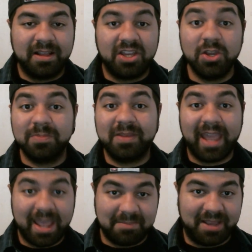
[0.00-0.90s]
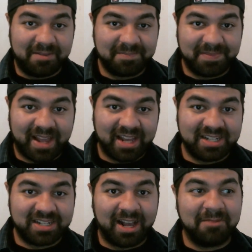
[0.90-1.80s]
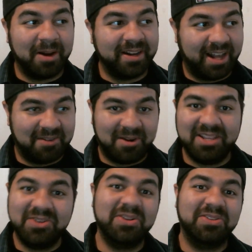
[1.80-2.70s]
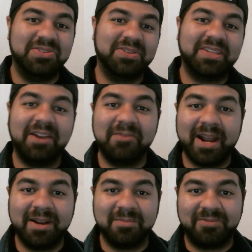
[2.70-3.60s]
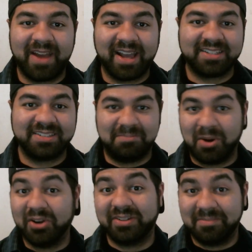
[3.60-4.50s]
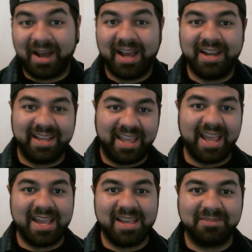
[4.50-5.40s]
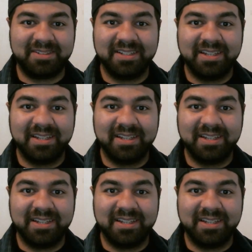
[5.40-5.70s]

Cubed Gaming. I want you to do a 10 random facts, a person behind the games